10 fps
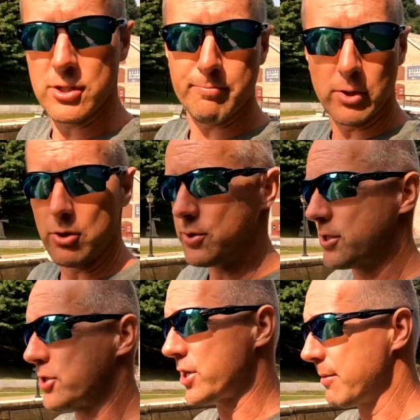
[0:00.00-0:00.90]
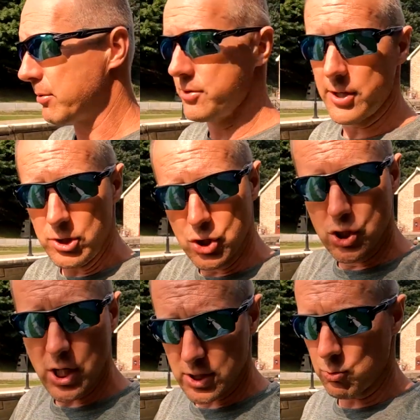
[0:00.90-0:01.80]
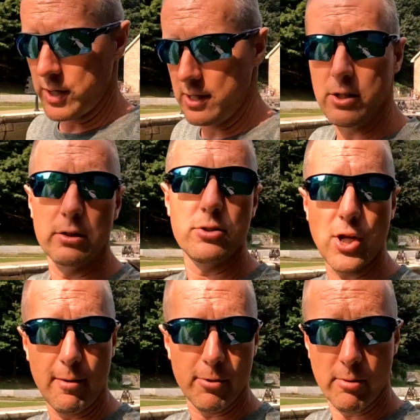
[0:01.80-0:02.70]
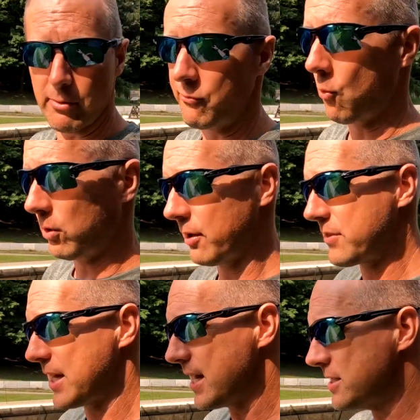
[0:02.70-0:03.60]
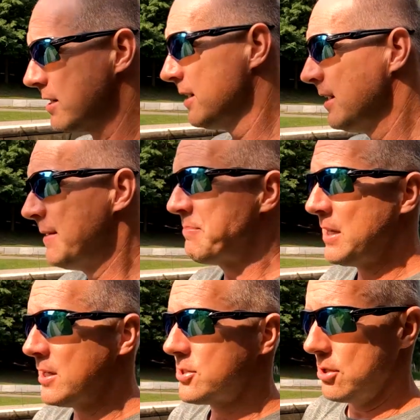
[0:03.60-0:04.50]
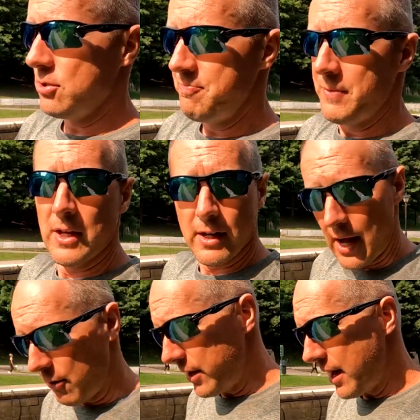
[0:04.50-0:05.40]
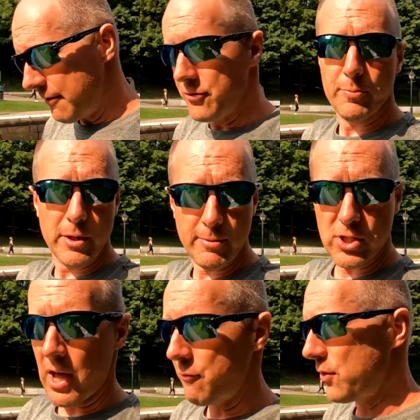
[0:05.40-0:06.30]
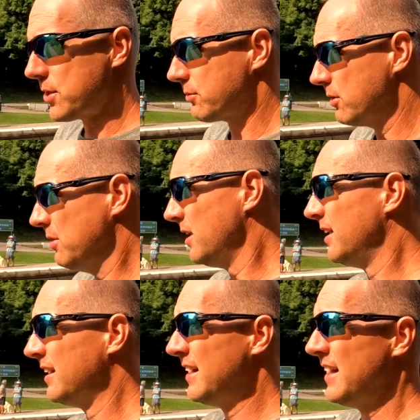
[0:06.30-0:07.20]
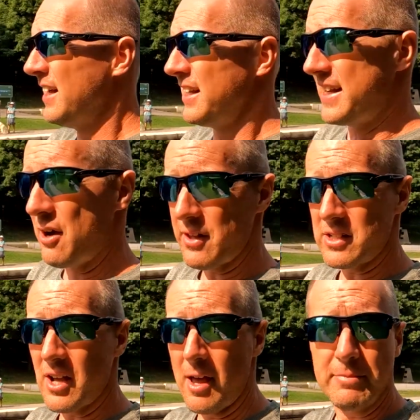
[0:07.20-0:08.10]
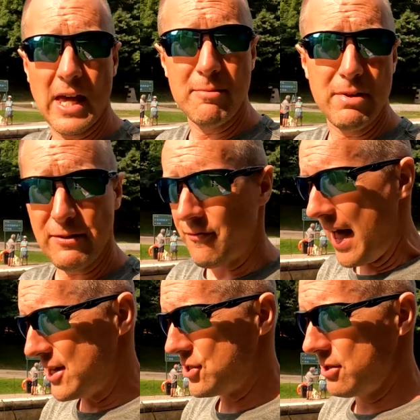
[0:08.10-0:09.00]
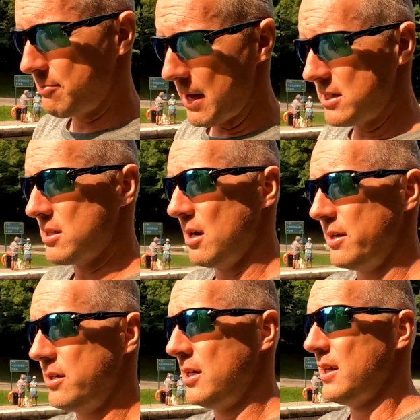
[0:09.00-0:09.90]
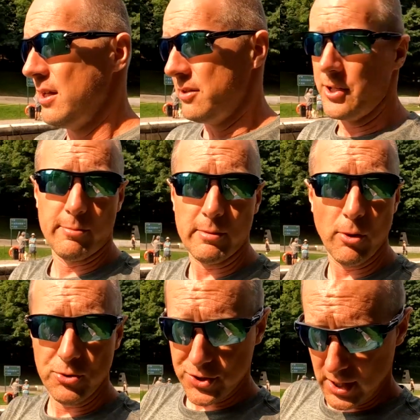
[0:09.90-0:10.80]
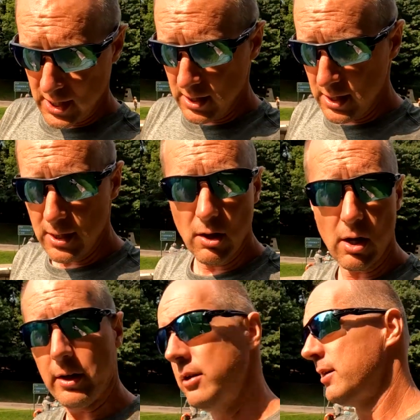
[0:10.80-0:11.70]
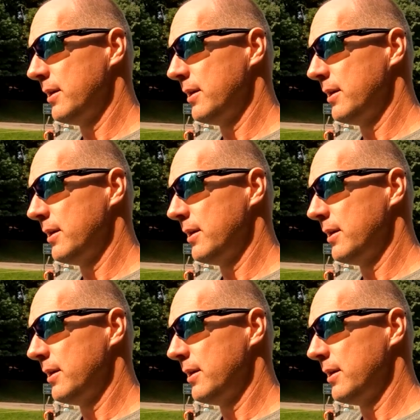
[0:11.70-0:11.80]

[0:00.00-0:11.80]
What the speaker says: just below us in the chamber. They're just went into chamber number 4 of the 8. So hour and a half, they're pretty much halfway through. Now that time can be faster based on the number of boats in the lock.